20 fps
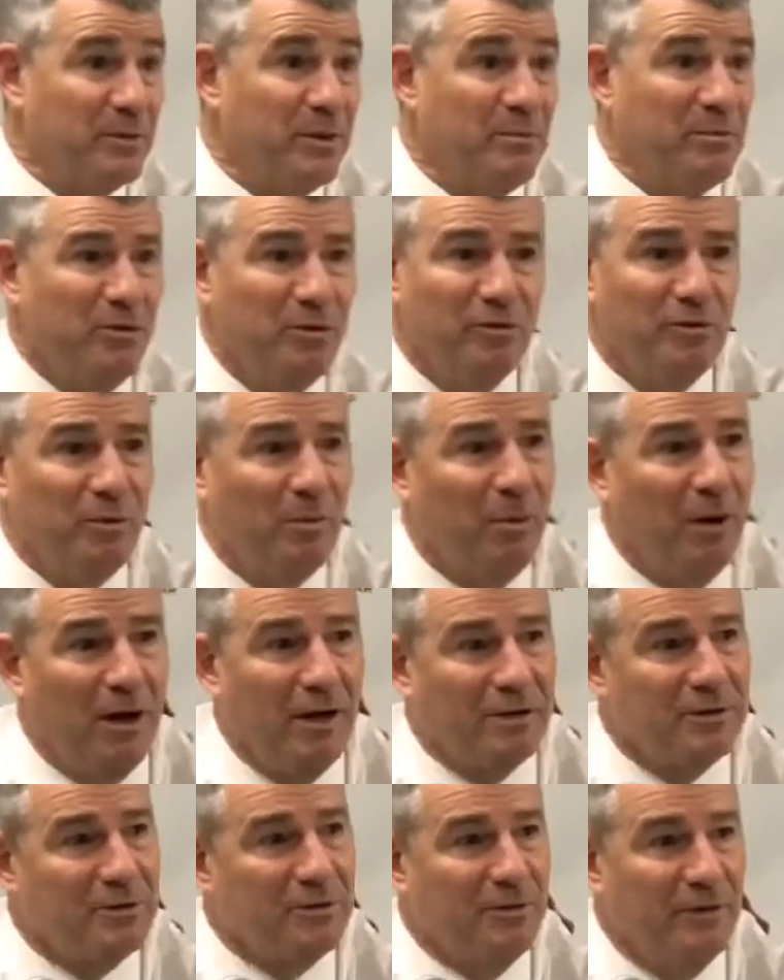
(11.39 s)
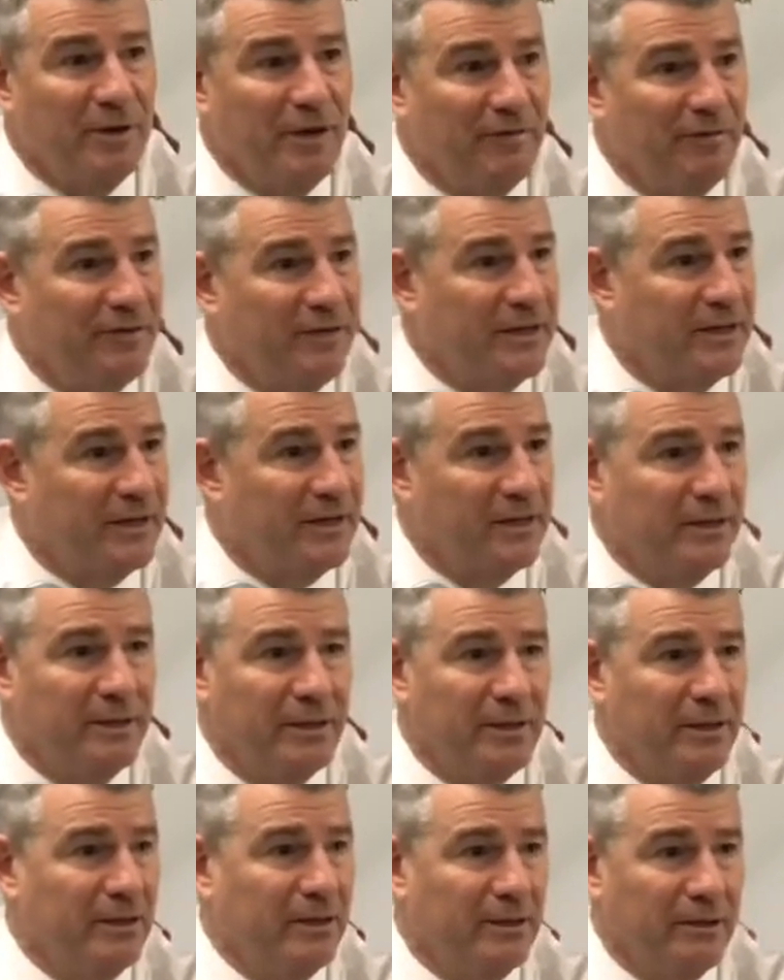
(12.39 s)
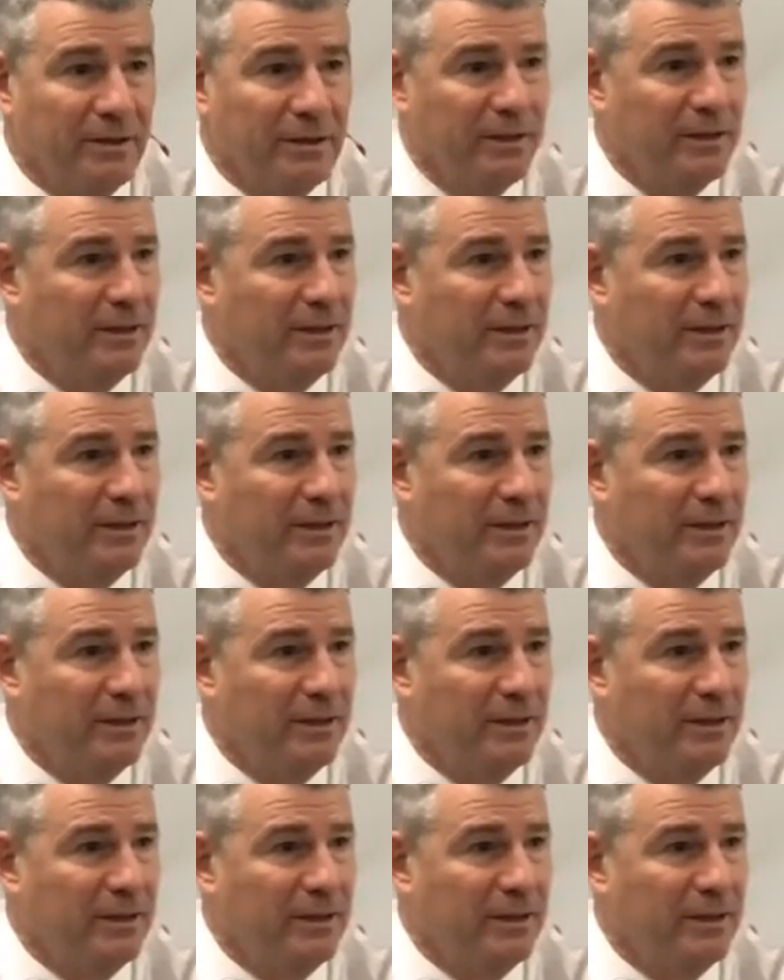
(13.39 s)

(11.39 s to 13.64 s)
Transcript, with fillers: We moved the ball terrific, and, you know,